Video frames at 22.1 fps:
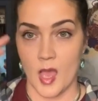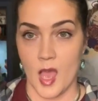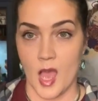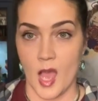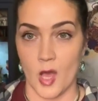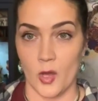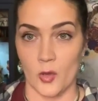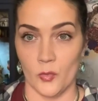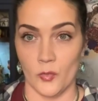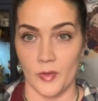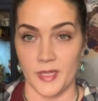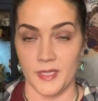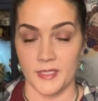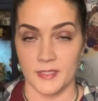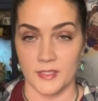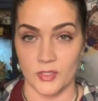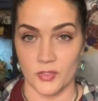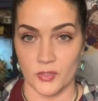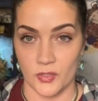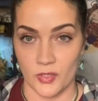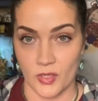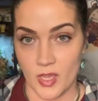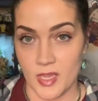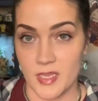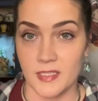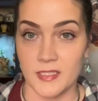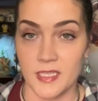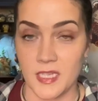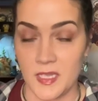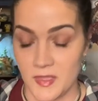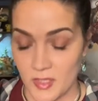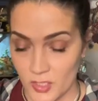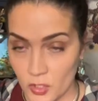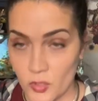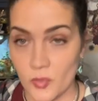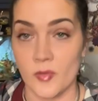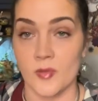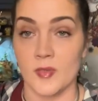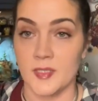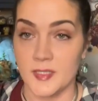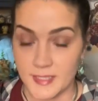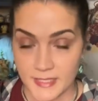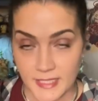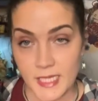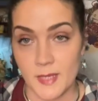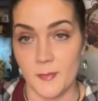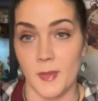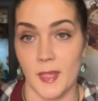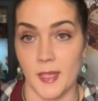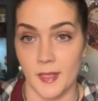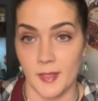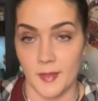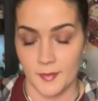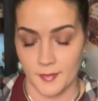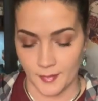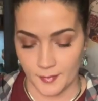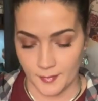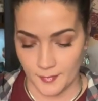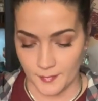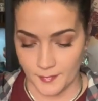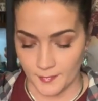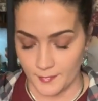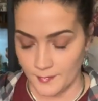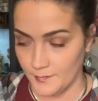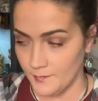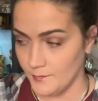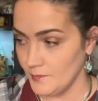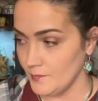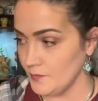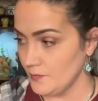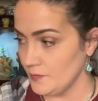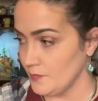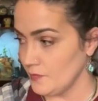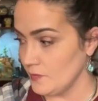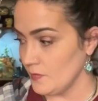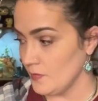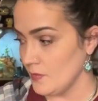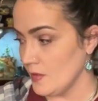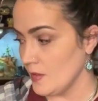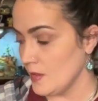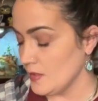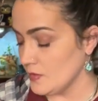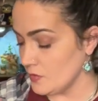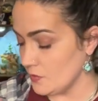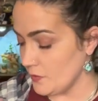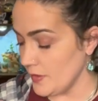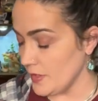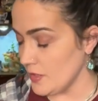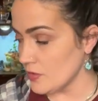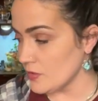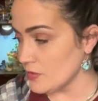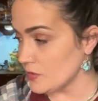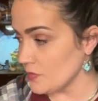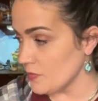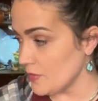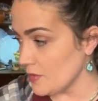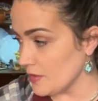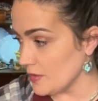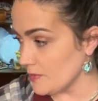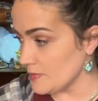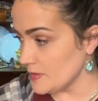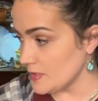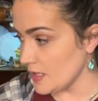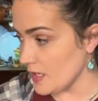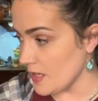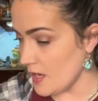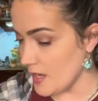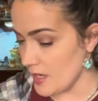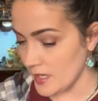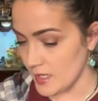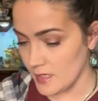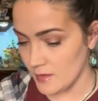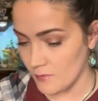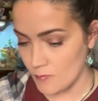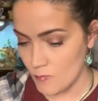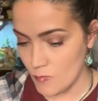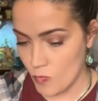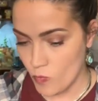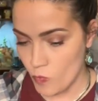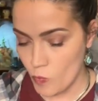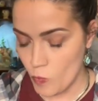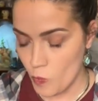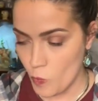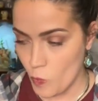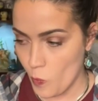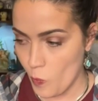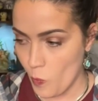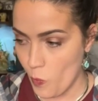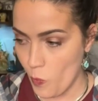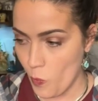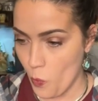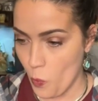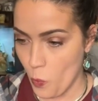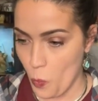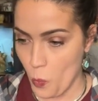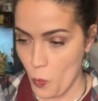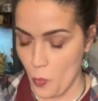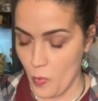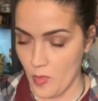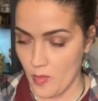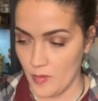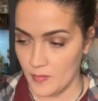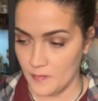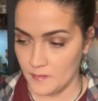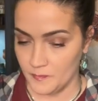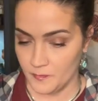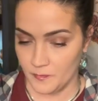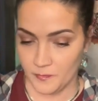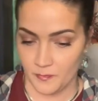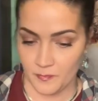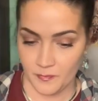I'll wait until you guys say that you could see me. Squeakers, you want to come say hi? I